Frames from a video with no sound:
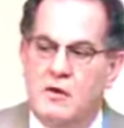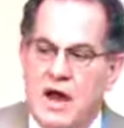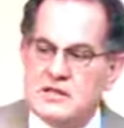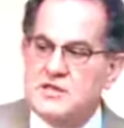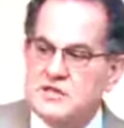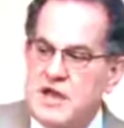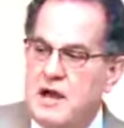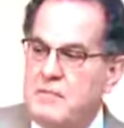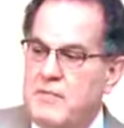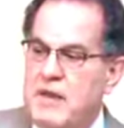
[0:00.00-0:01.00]
Christ has
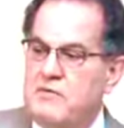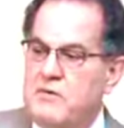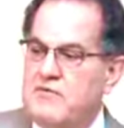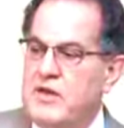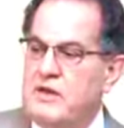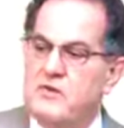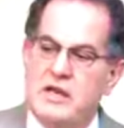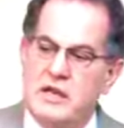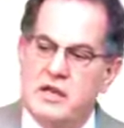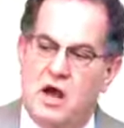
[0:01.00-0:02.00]
not been
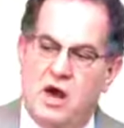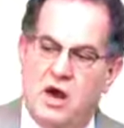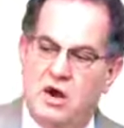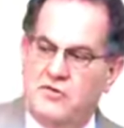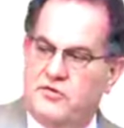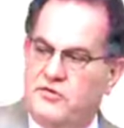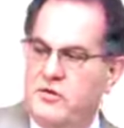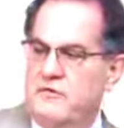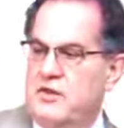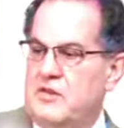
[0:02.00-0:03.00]
revealed in the
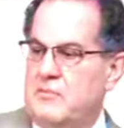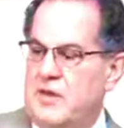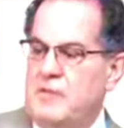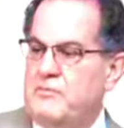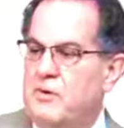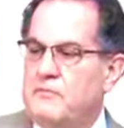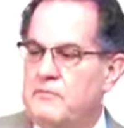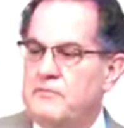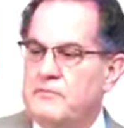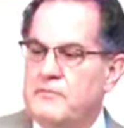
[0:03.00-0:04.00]
hearts of other people
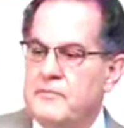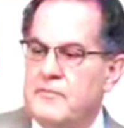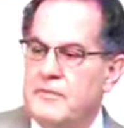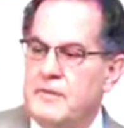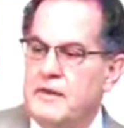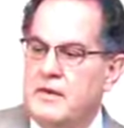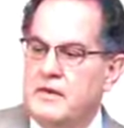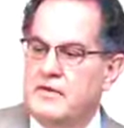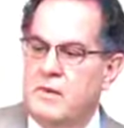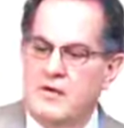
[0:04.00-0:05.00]

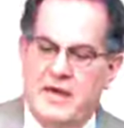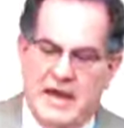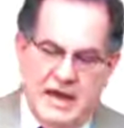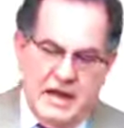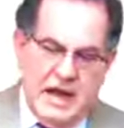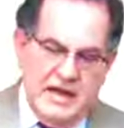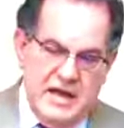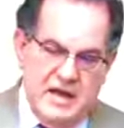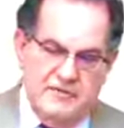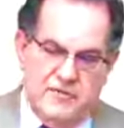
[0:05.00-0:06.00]
to where they can
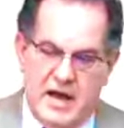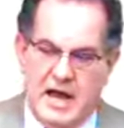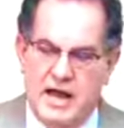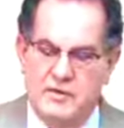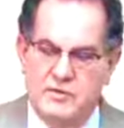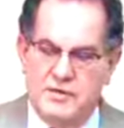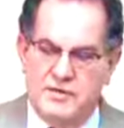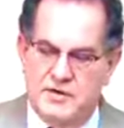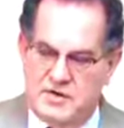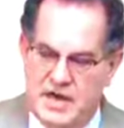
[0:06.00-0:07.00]
identify
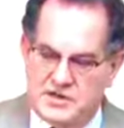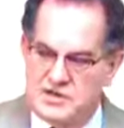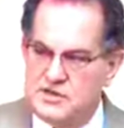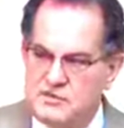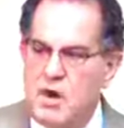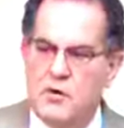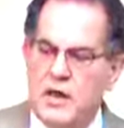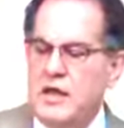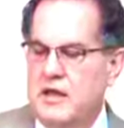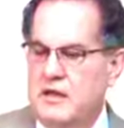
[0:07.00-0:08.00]
with the
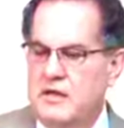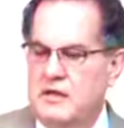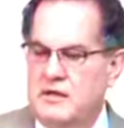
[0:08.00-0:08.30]
testimony